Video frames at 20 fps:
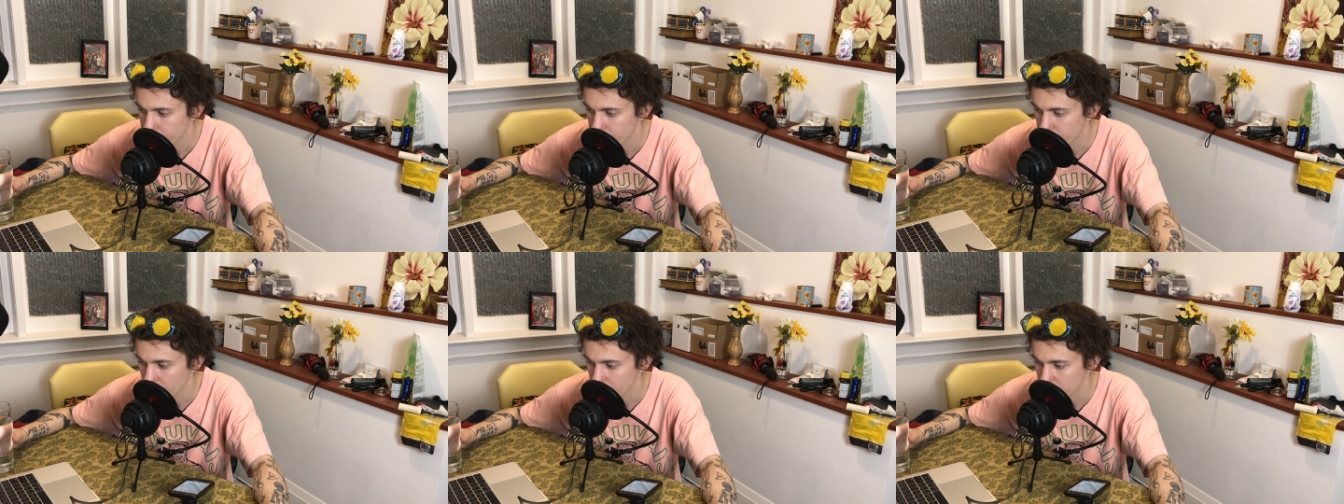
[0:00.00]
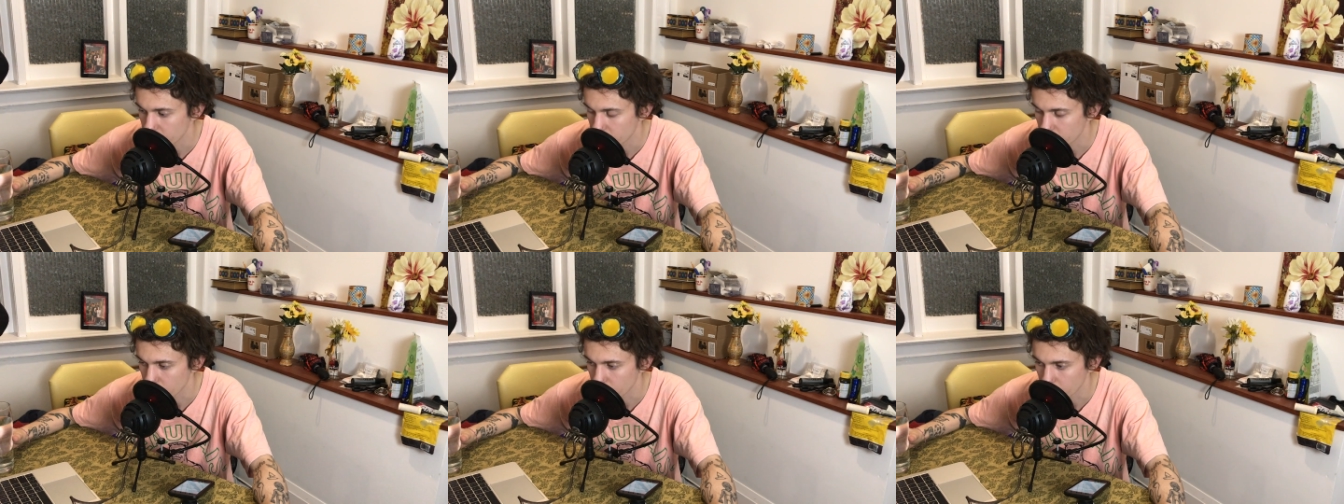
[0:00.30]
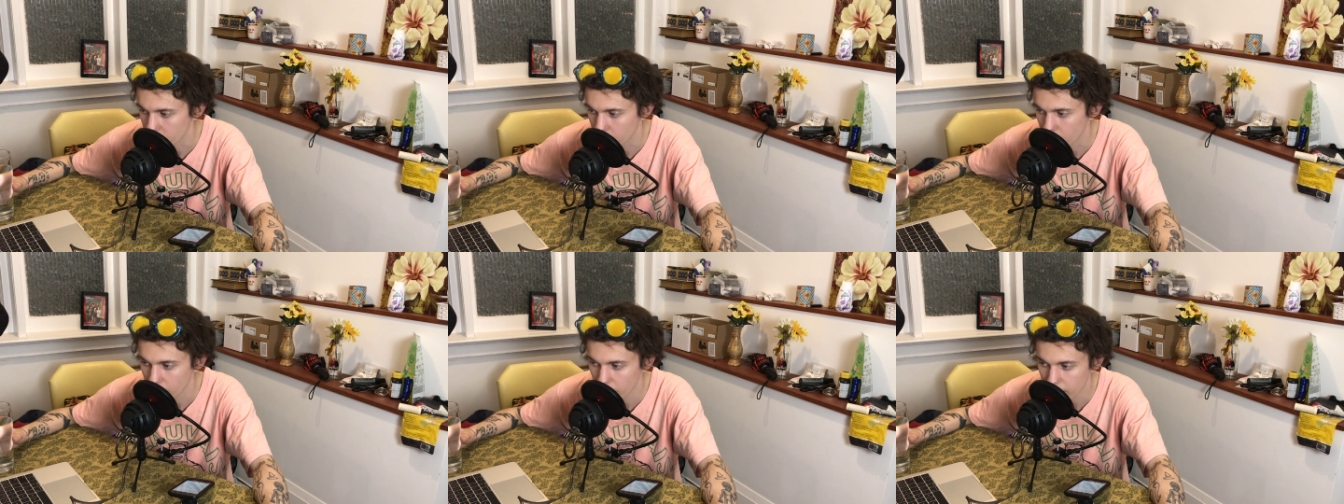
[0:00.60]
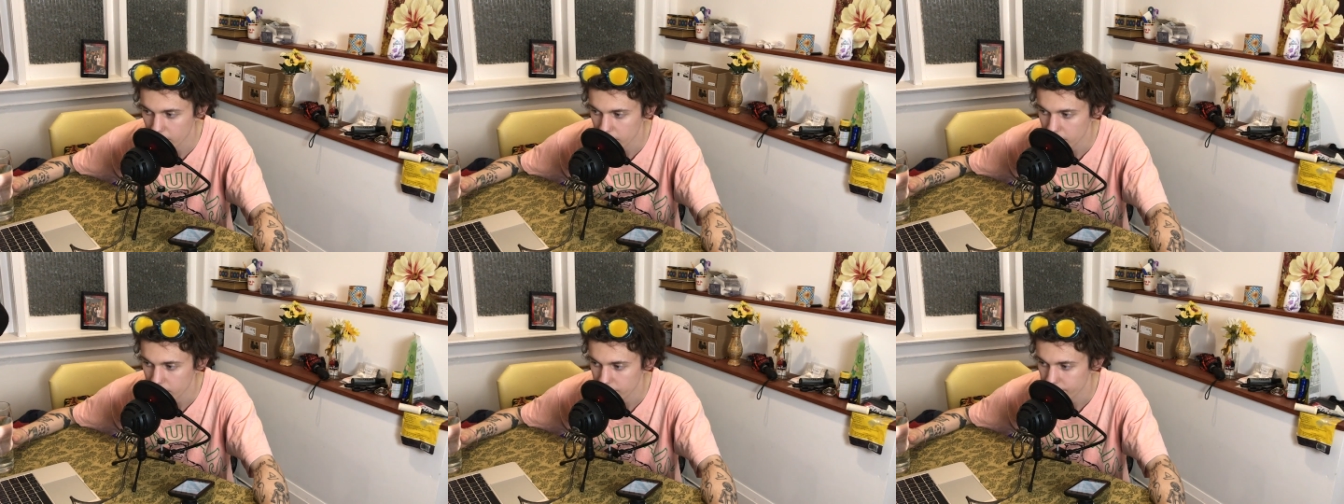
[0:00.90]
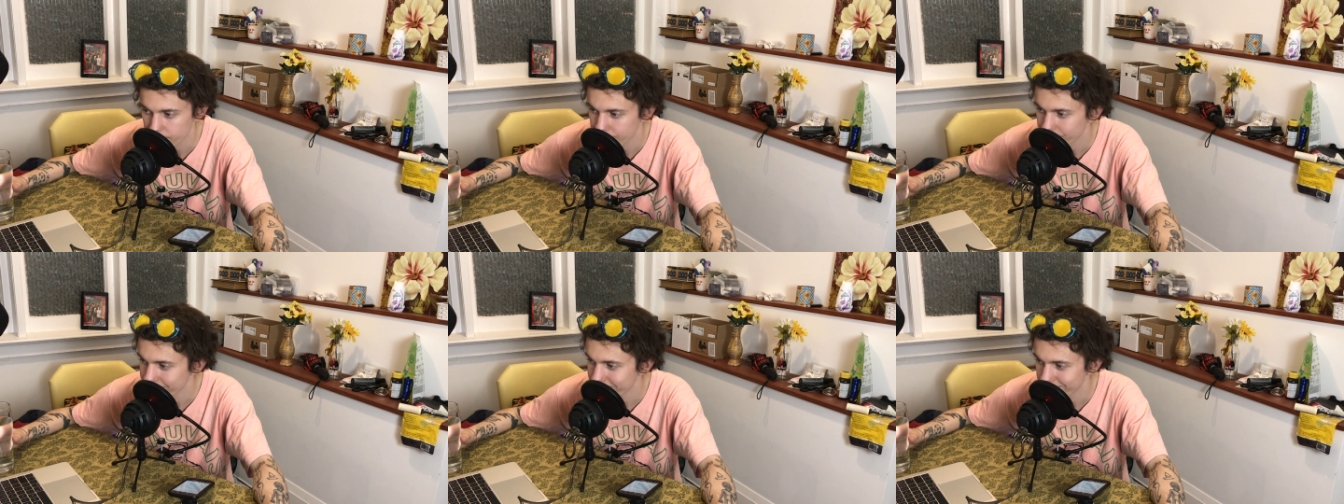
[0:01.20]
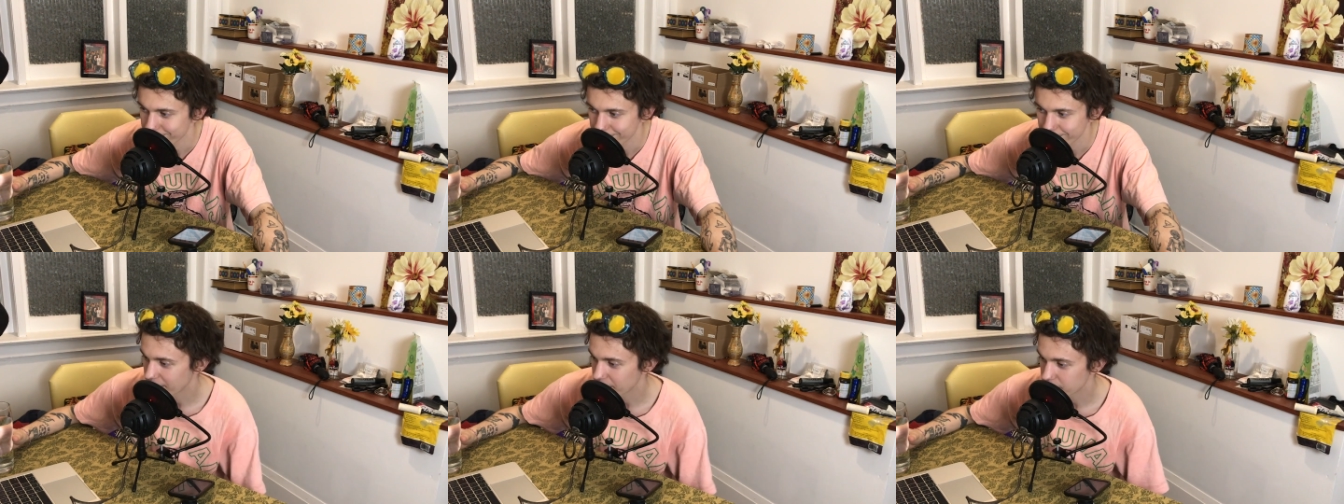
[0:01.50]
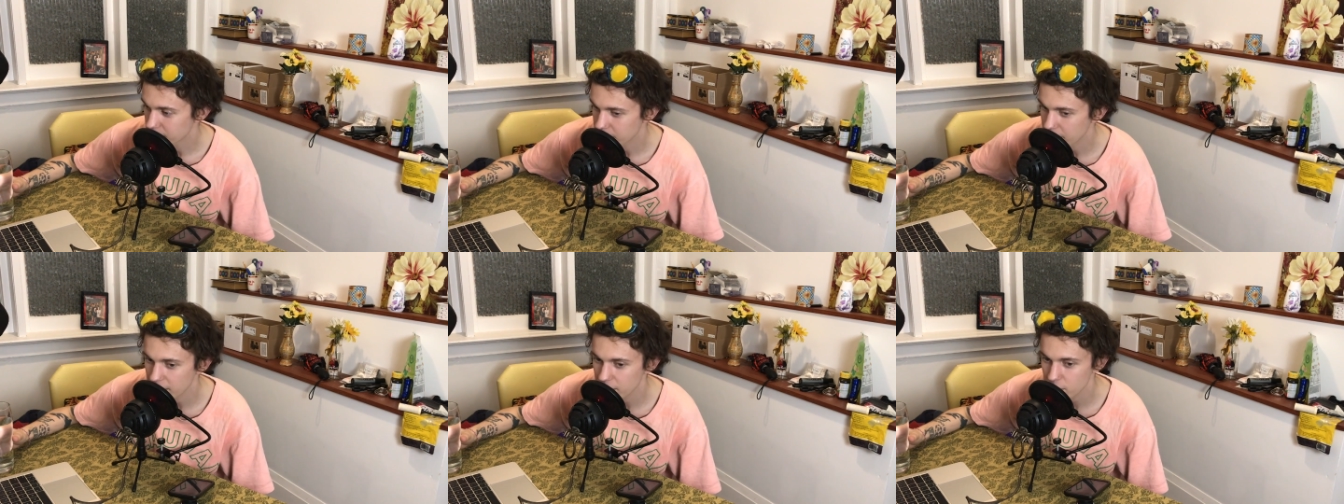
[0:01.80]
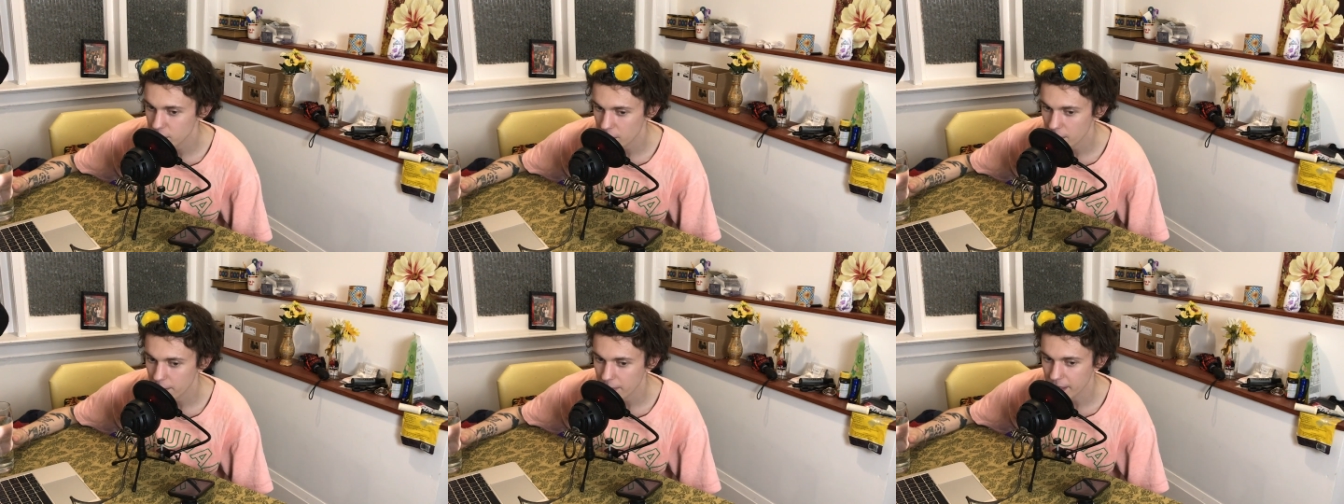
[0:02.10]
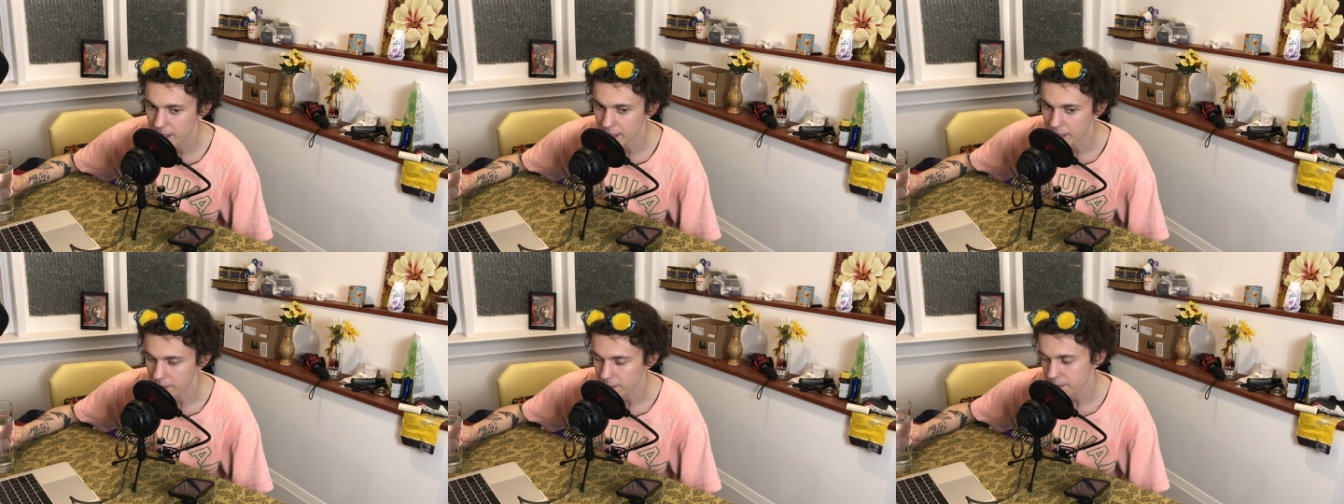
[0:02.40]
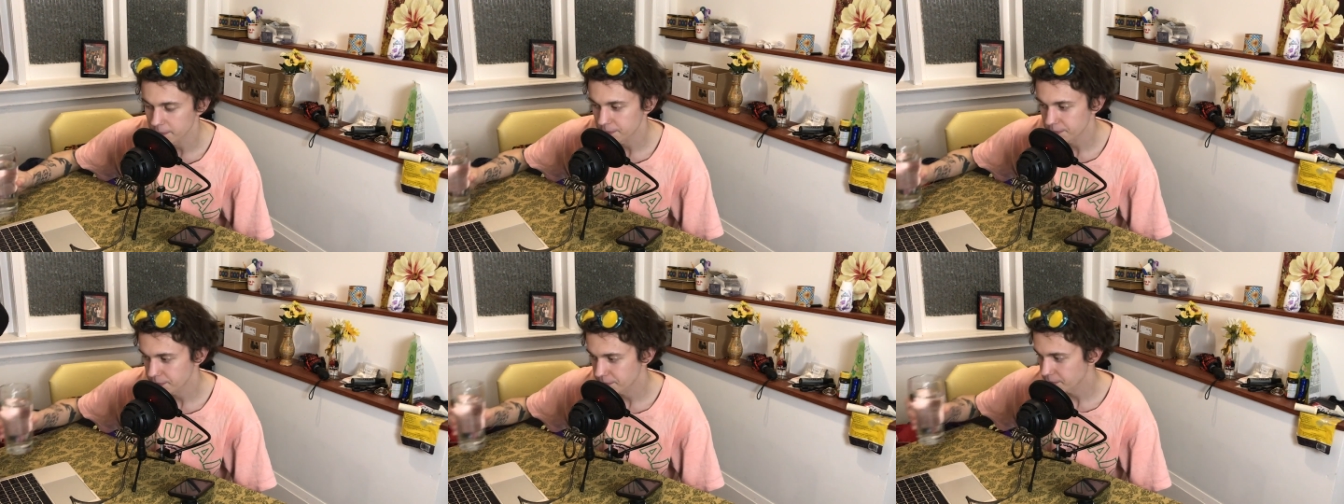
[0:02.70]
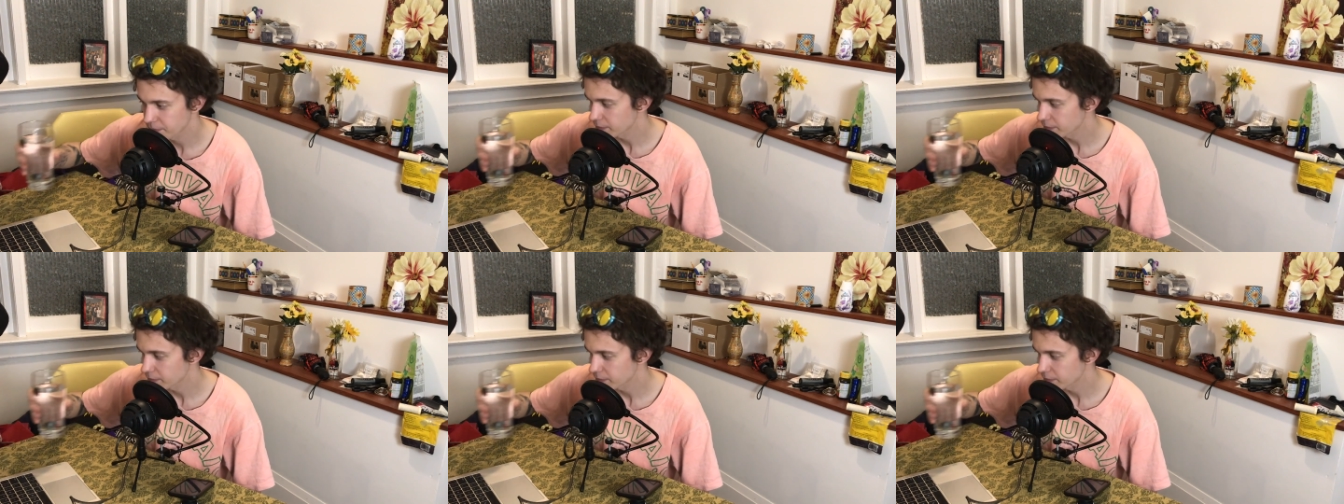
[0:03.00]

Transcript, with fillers: that they're good, uh, change your opinion.